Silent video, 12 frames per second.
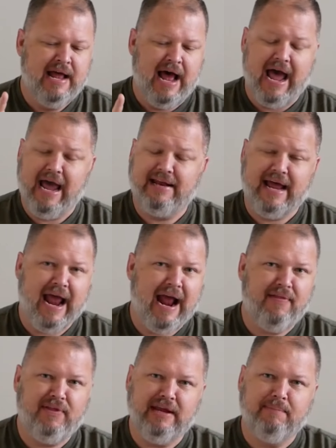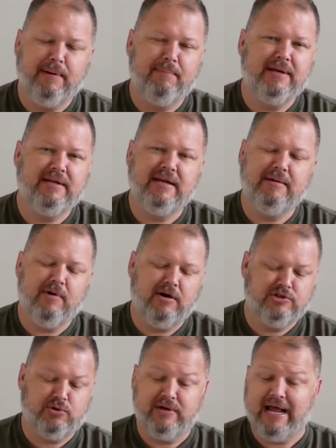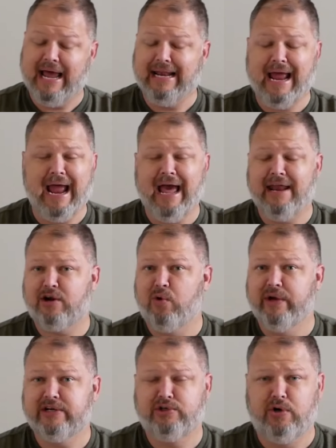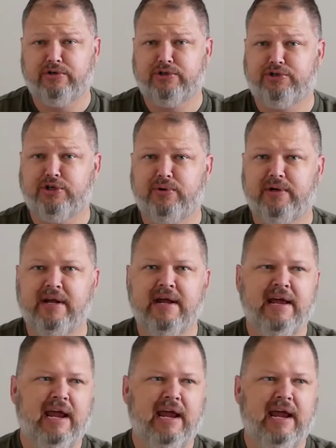I had to add the MPPT module, and I had to add a quick charger to it.